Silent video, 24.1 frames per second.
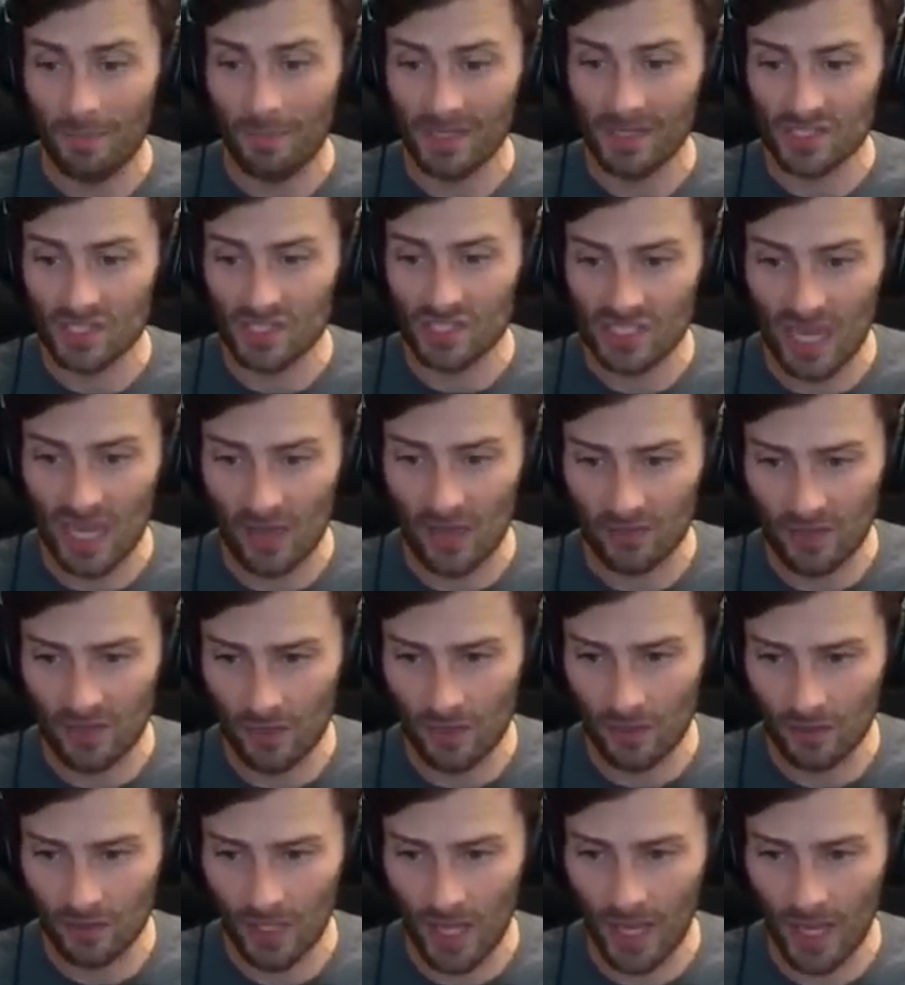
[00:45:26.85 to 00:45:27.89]
But
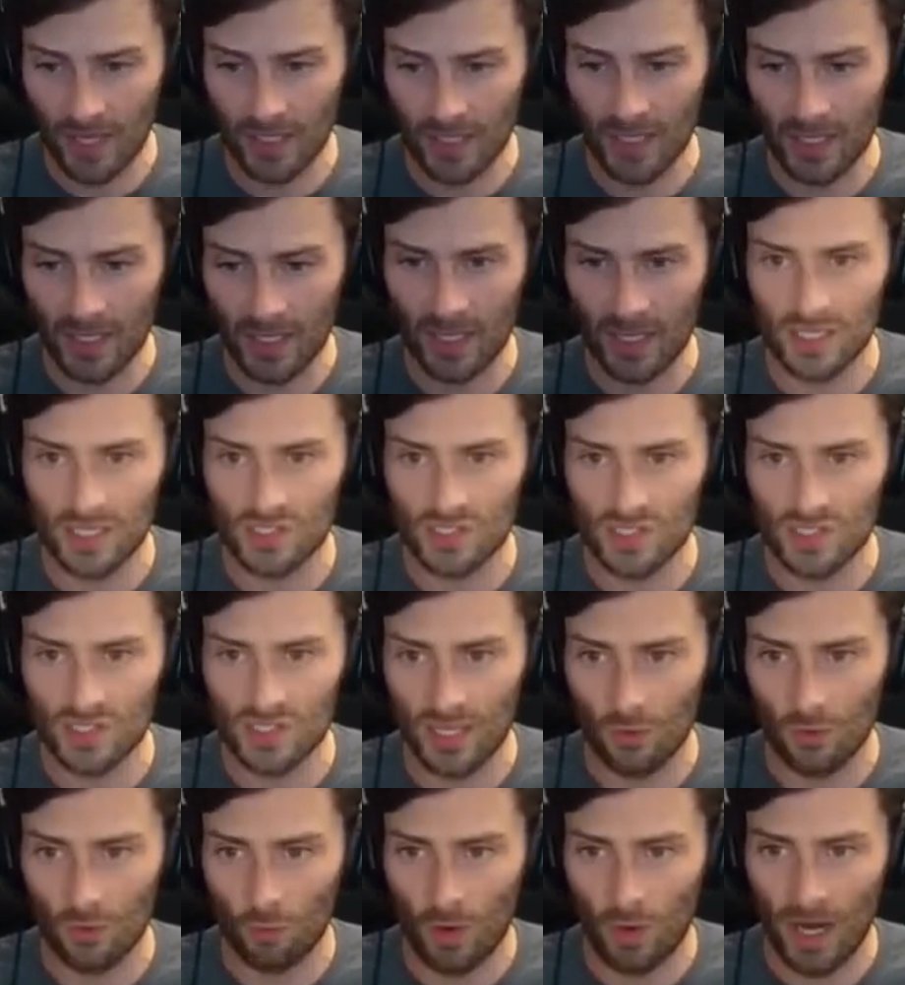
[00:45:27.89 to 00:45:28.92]
South Carolina is
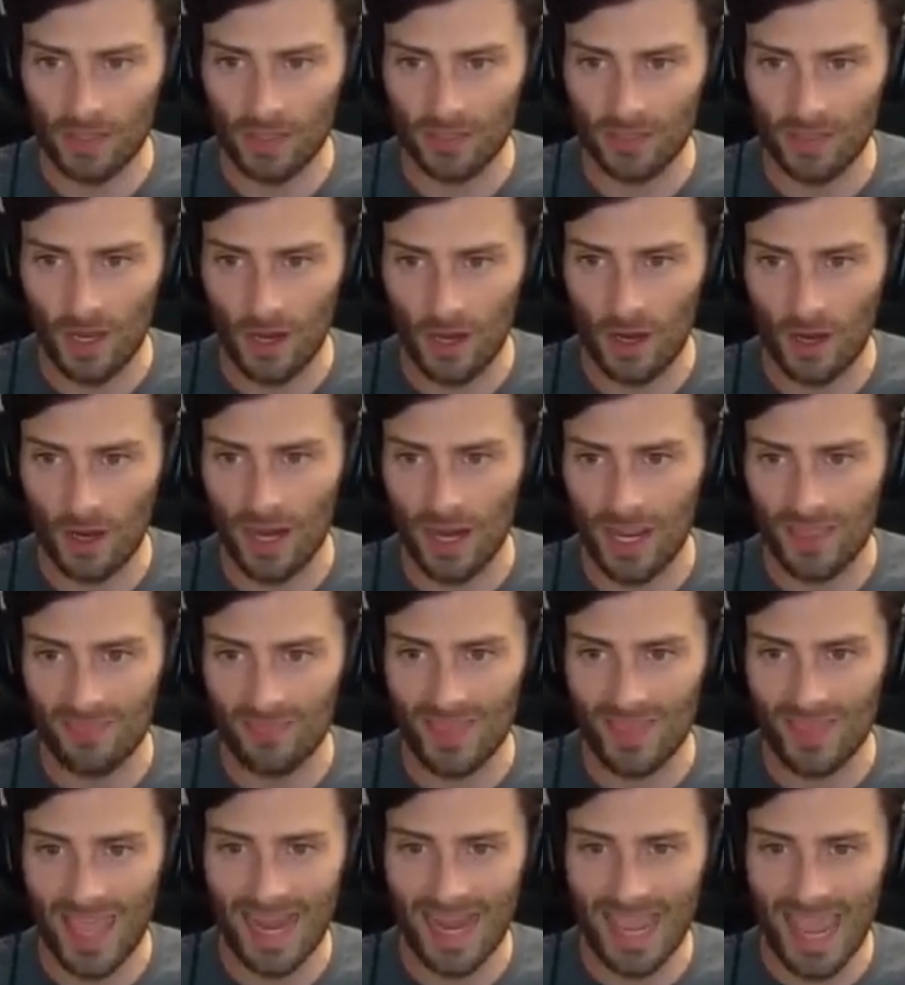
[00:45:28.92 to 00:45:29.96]
sitting right there
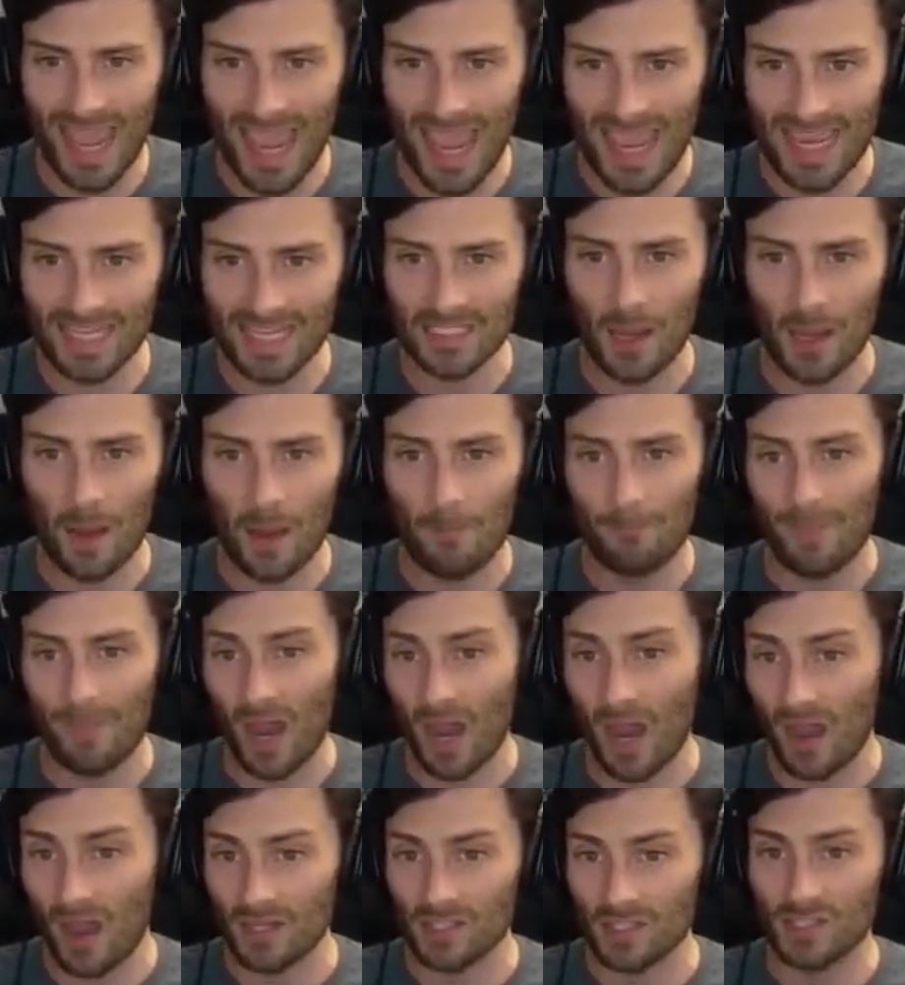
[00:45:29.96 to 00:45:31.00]
in that 8,
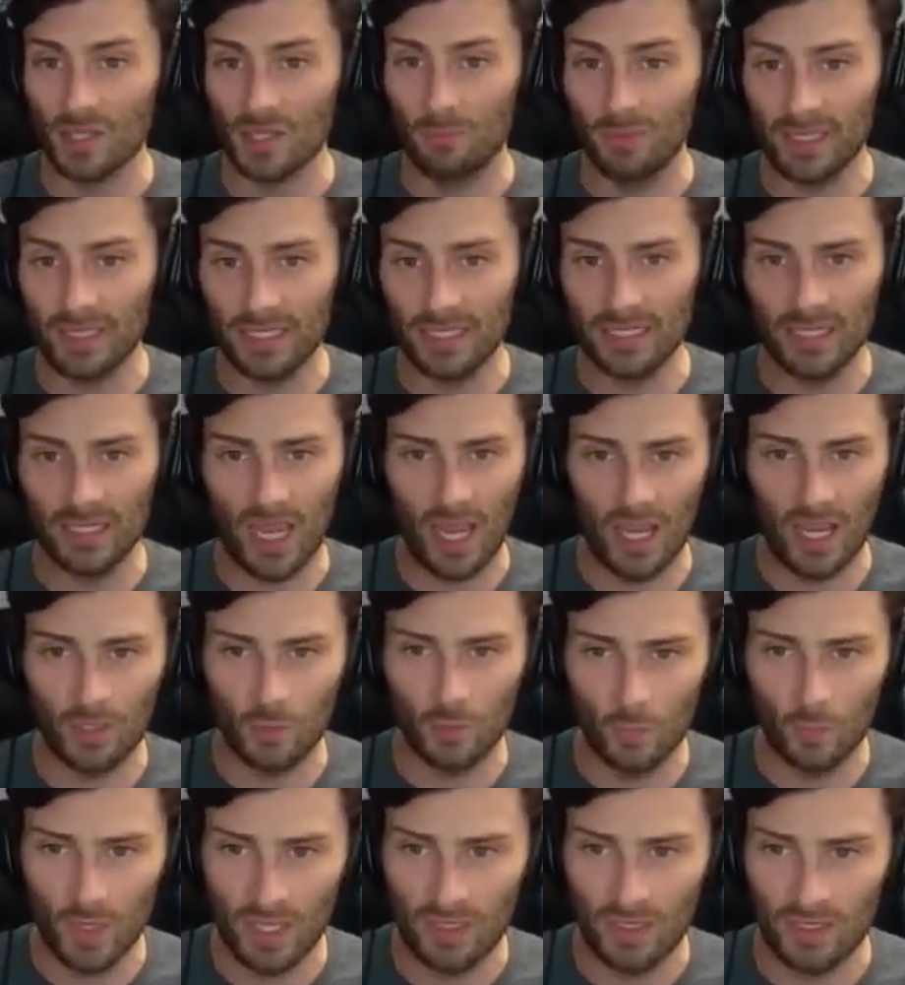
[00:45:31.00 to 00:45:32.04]
possibly
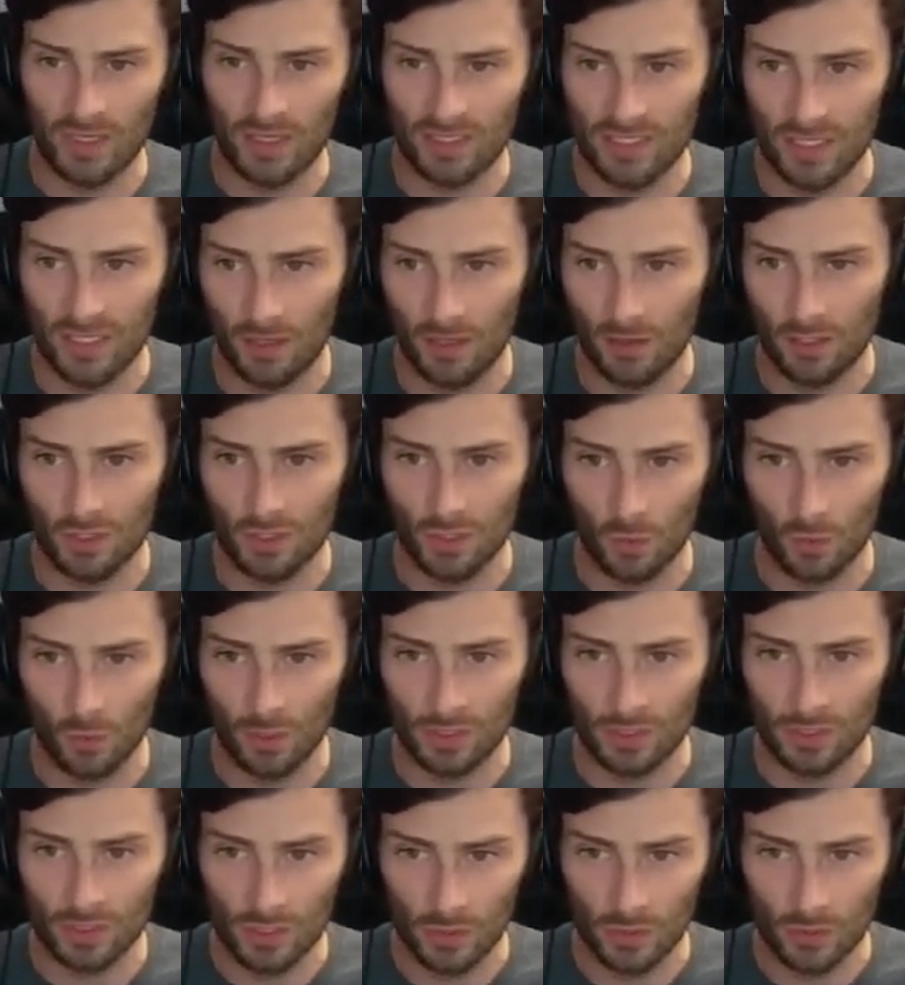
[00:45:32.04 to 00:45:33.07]
9 win
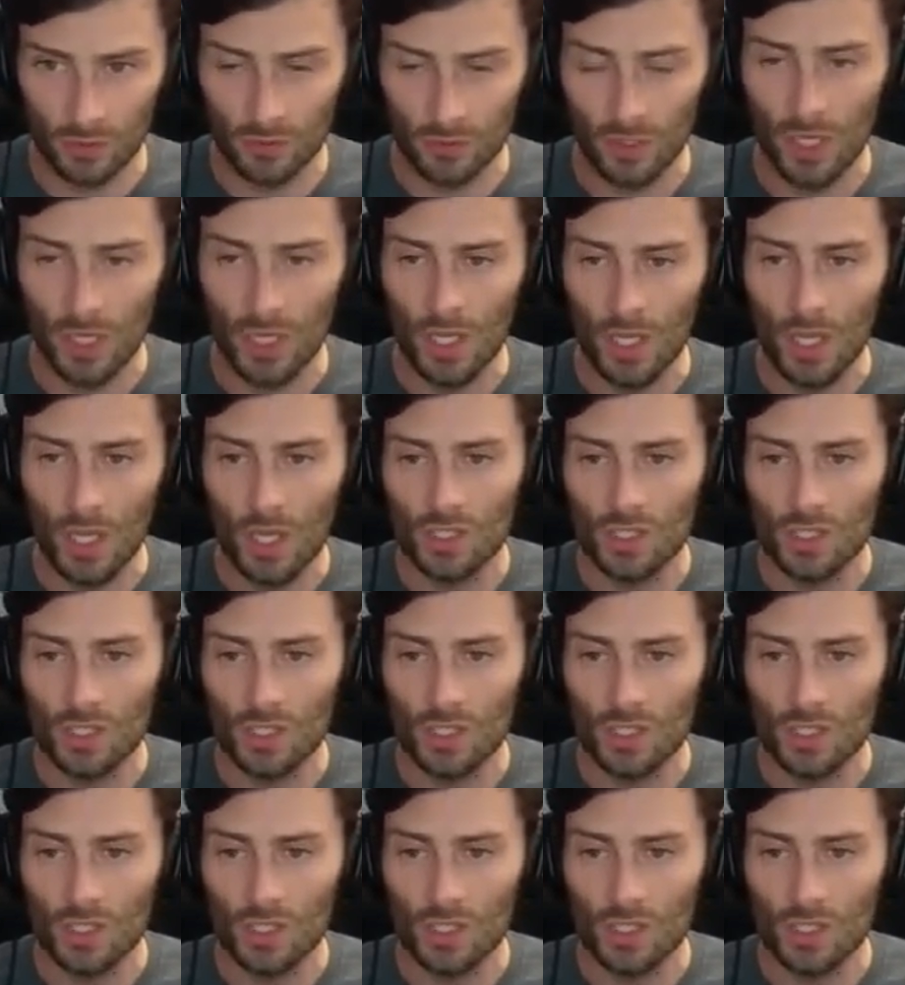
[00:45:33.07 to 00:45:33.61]
territory too.